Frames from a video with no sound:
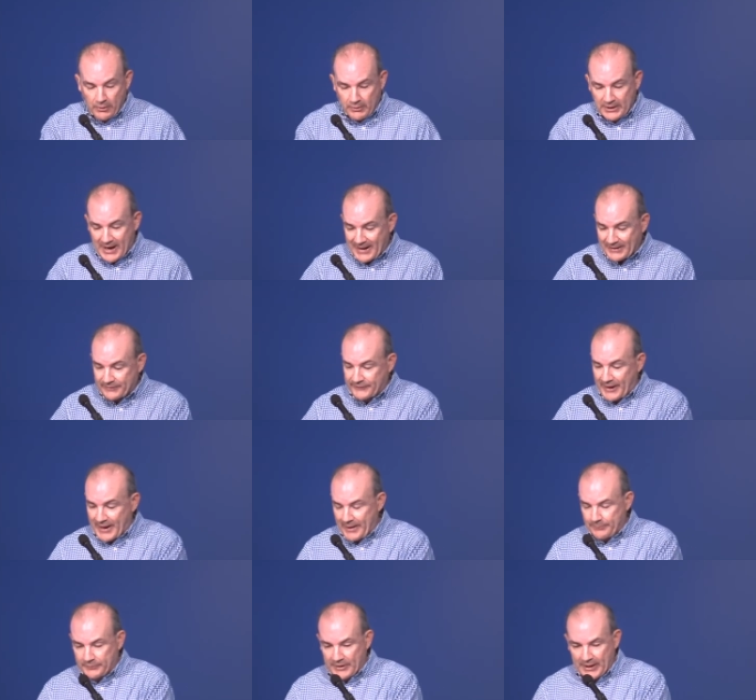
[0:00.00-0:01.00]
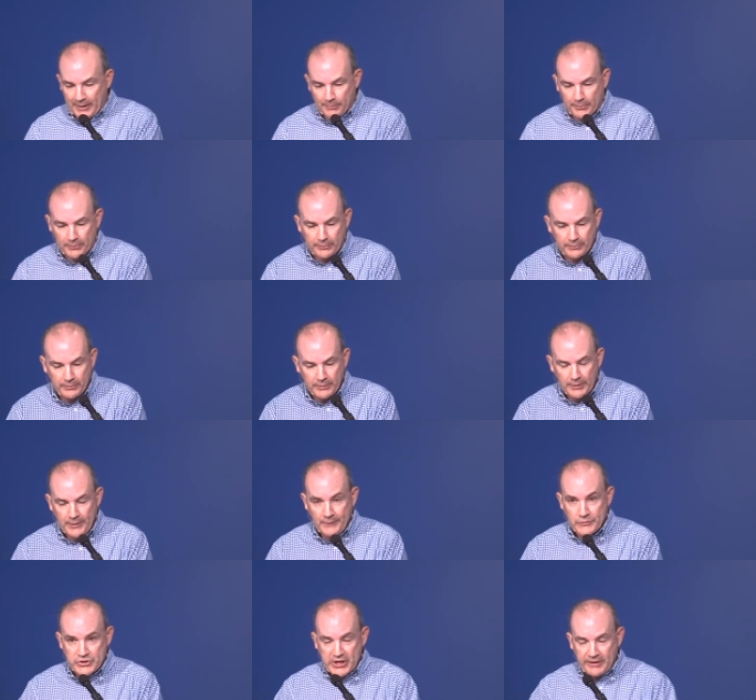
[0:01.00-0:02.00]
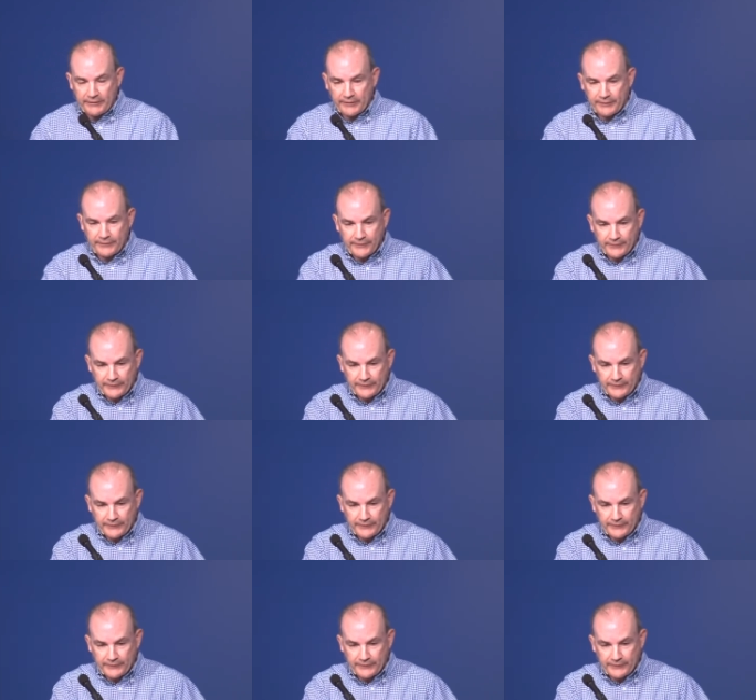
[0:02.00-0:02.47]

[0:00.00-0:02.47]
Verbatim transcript: on God's timetable, Jesus